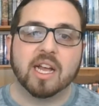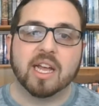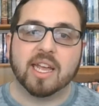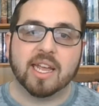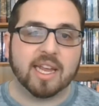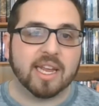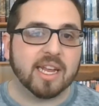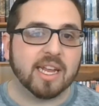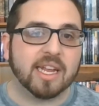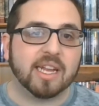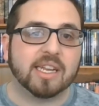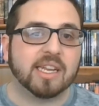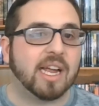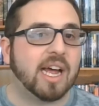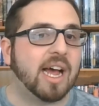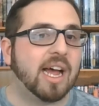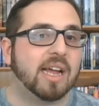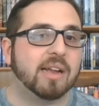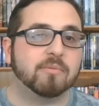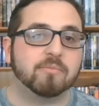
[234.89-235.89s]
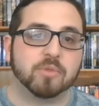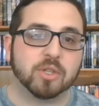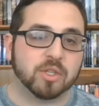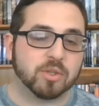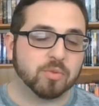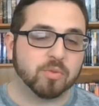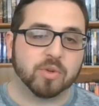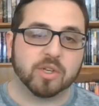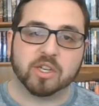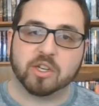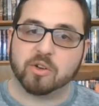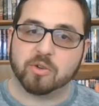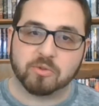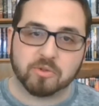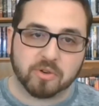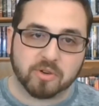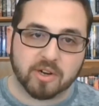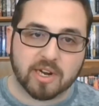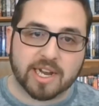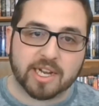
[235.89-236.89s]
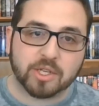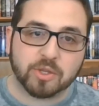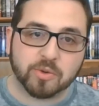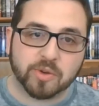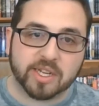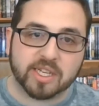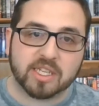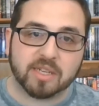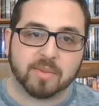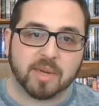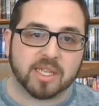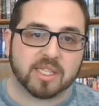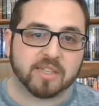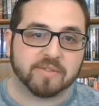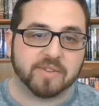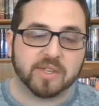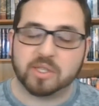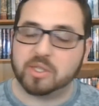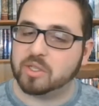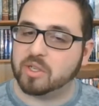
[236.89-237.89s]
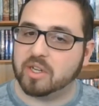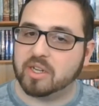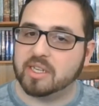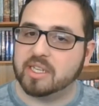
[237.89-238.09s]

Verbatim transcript: And I just want to congratulate Tomaskovitz on